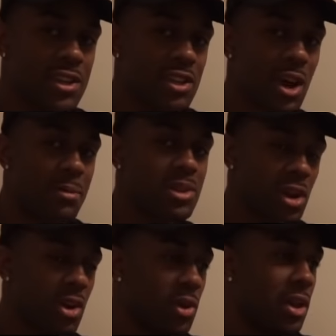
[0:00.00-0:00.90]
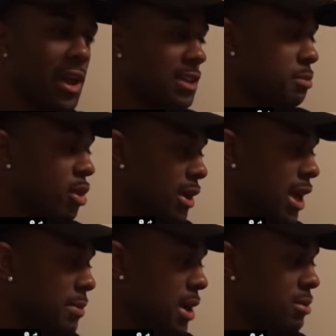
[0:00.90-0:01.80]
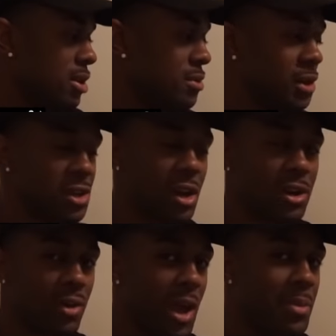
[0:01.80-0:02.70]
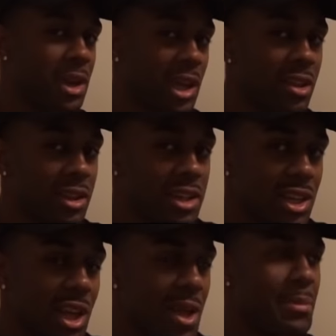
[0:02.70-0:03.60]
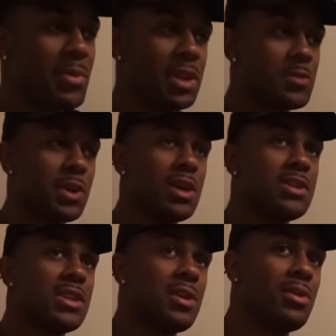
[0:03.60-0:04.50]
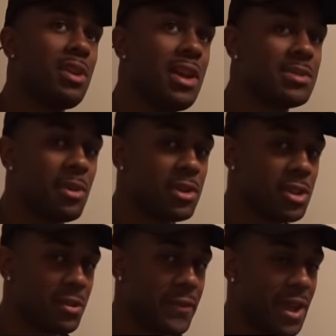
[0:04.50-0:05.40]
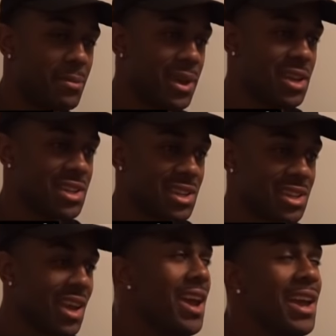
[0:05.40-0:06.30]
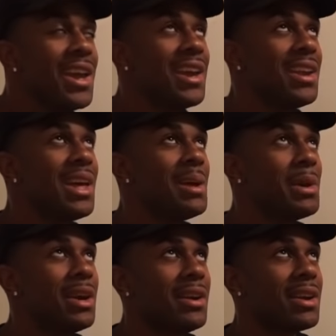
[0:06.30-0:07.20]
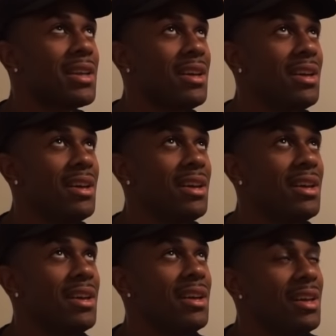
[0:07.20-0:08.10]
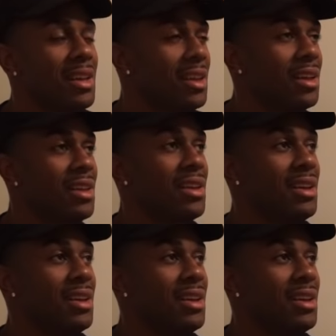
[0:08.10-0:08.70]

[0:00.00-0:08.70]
So I'm starting to realize more K-pop groups are starting to rap in English. Maybe it's because they realize most of their fan base is in America.